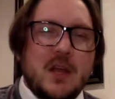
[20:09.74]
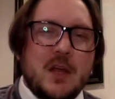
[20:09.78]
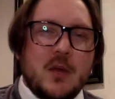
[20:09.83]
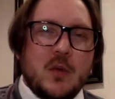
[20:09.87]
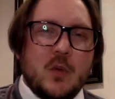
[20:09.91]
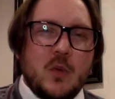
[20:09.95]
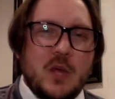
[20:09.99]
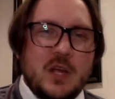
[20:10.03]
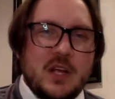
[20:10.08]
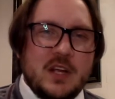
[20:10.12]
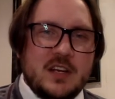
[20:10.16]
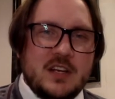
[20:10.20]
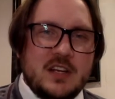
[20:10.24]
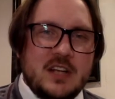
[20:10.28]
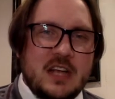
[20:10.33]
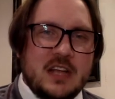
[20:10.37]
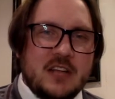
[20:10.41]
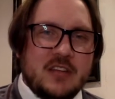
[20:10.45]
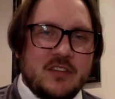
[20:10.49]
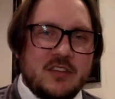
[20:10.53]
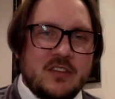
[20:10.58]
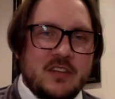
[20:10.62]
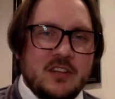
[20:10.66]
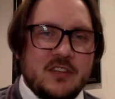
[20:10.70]
we could
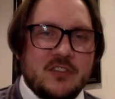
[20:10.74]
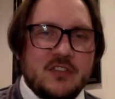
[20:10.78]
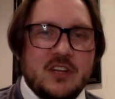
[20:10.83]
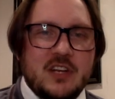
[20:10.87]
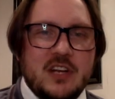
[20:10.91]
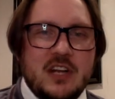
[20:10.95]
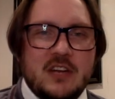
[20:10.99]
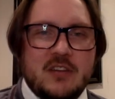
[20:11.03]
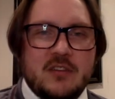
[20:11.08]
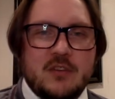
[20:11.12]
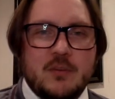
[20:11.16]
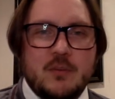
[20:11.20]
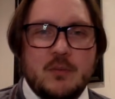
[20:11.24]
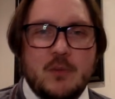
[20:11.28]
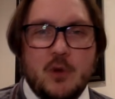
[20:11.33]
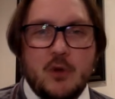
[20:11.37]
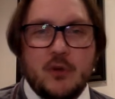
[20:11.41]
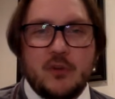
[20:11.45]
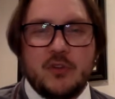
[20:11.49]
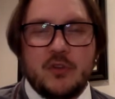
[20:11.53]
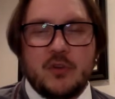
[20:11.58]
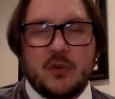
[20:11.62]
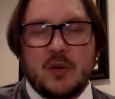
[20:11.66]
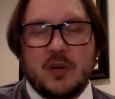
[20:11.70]
disconnect from
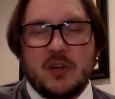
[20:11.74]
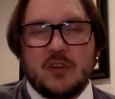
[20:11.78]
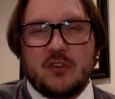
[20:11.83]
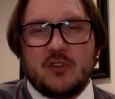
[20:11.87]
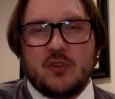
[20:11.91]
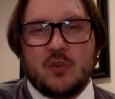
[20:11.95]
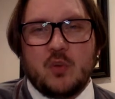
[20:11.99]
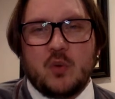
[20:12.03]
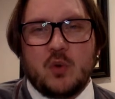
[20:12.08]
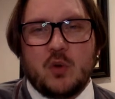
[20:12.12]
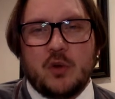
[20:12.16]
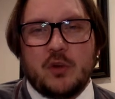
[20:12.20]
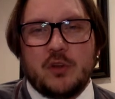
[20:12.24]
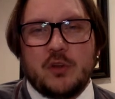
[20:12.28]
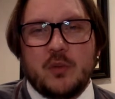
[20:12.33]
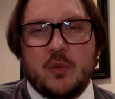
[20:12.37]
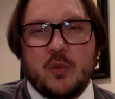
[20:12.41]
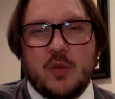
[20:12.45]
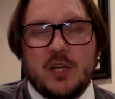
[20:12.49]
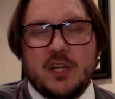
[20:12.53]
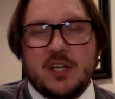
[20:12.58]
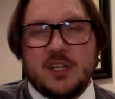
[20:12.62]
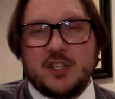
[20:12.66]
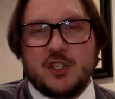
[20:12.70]
most of the rest of the world, and
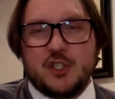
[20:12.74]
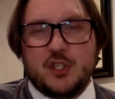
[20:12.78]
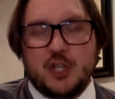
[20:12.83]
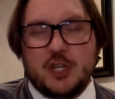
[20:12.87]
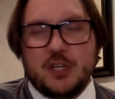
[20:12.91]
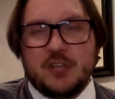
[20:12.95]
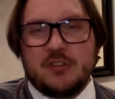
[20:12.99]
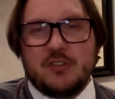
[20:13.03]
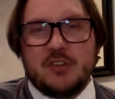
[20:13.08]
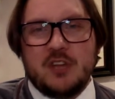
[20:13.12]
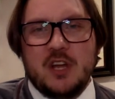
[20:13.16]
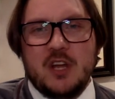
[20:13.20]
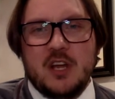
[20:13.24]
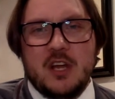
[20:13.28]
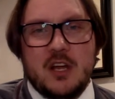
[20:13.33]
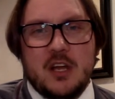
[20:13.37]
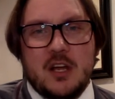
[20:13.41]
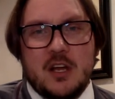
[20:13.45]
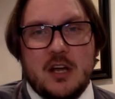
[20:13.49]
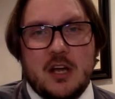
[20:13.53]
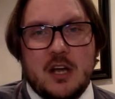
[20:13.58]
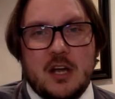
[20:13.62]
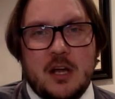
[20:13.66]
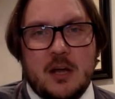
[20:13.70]
we could just
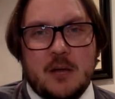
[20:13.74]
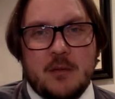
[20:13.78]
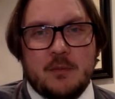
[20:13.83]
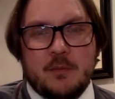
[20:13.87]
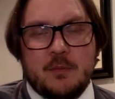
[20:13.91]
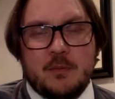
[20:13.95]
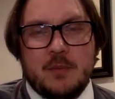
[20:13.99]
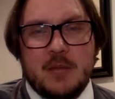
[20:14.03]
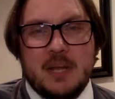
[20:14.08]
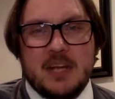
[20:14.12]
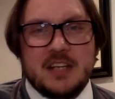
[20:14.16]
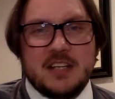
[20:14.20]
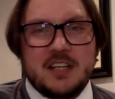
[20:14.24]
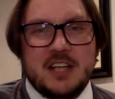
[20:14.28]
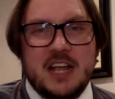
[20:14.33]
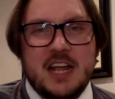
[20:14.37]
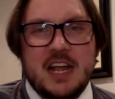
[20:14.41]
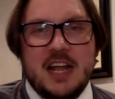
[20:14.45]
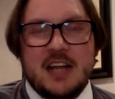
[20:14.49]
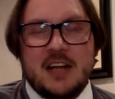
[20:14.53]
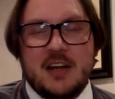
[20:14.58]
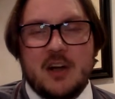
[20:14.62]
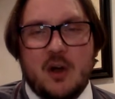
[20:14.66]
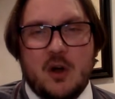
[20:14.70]

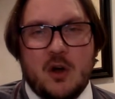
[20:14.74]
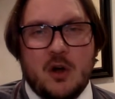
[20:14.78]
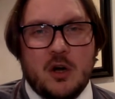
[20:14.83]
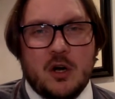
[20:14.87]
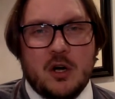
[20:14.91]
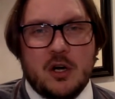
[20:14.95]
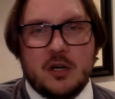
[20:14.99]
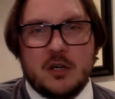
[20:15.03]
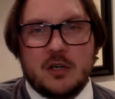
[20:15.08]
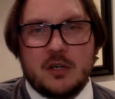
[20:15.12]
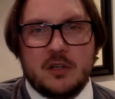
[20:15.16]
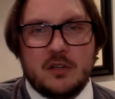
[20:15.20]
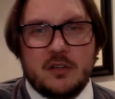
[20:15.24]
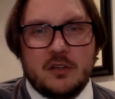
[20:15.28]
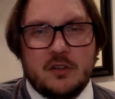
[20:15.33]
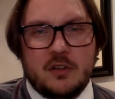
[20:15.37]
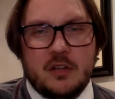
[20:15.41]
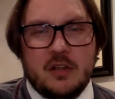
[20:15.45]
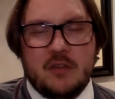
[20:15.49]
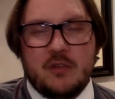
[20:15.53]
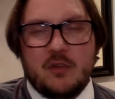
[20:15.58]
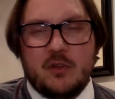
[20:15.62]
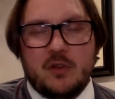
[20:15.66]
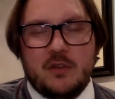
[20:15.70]
maintain our
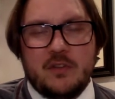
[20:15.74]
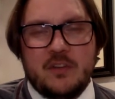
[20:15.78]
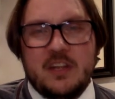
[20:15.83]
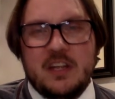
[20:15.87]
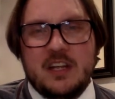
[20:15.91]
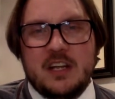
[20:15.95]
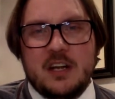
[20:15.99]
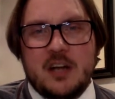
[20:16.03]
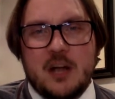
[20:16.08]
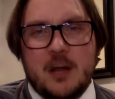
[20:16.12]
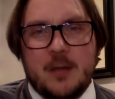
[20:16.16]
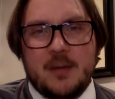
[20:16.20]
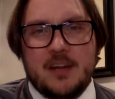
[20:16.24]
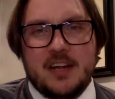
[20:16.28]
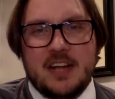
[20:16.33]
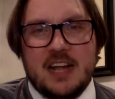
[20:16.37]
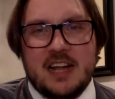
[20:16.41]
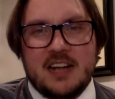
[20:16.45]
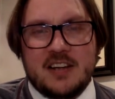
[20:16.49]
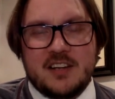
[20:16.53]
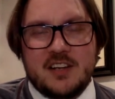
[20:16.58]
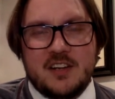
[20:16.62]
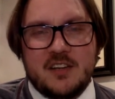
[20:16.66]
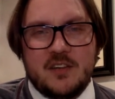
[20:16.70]
level of economic
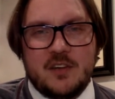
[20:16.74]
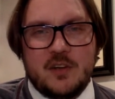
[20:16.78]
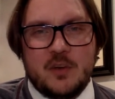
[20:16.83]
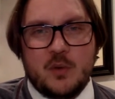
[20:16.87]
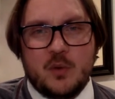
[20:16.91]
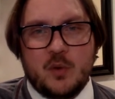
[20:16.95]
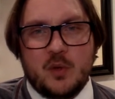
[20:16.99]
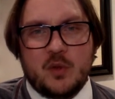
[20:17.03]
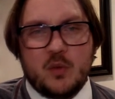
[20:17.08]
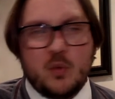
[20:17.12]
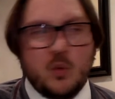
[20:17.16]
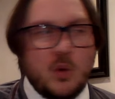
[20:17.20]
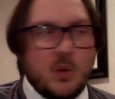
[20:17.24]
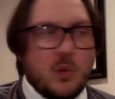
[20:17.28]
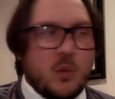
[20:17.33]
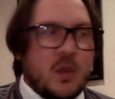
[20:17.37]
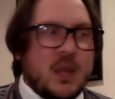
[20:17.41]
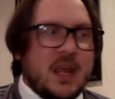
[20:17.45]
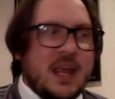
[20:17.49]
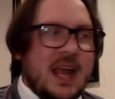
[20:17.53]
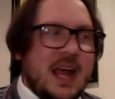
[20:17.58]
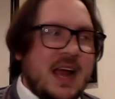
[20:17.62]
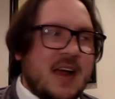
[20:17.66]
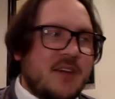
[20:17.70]
activity with what we
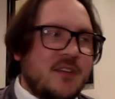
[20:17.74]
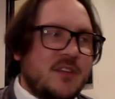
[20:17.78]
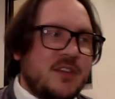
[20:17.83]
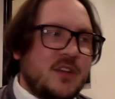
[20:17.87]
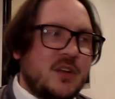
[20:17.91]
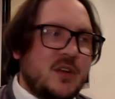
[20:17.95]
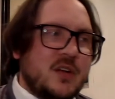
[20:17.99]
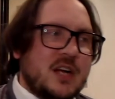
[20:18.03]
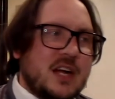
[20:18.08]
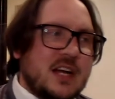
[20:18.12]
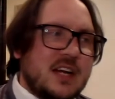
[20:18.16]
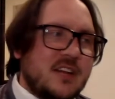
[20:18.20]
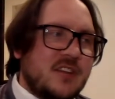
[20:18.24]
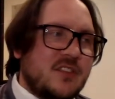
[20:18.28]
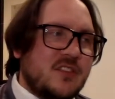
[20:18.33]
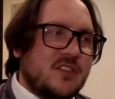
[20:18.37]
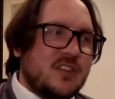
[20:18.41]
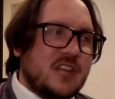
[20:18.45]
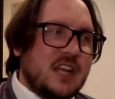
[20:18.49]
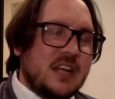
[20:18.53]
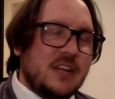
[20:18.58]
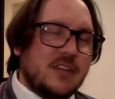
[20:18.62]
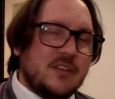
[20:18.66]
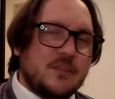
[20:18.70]
have in the United
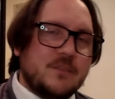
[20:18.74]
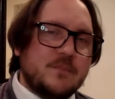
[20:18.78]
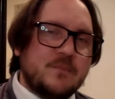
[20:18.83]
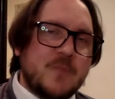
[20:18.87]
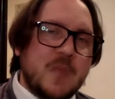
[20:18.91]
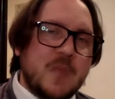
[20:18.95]
States.